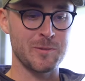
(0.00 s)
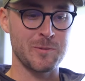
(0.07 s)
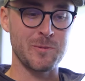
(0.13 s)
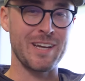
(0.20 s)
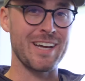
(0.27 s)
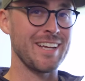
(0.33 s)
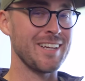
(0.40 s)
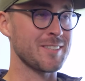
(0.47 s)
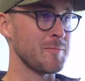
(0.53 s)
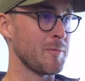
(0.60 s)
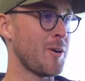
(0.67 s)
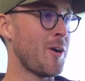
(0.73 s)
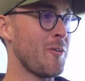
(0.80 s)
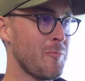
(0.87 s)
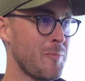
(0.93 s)
We got to hit some
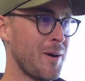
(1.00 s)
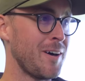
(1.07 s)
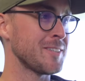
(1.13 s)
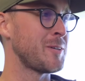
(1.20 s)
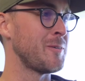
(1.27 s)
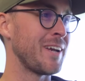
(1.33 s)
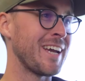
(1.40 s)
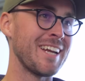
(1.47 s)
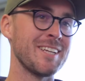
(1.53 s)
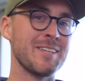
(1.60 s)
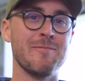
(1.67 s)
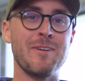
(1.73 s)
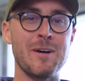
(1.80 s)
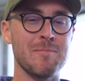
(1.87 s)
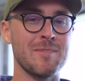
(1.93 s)
golf balls, and we got to
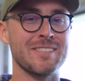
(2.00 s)
develop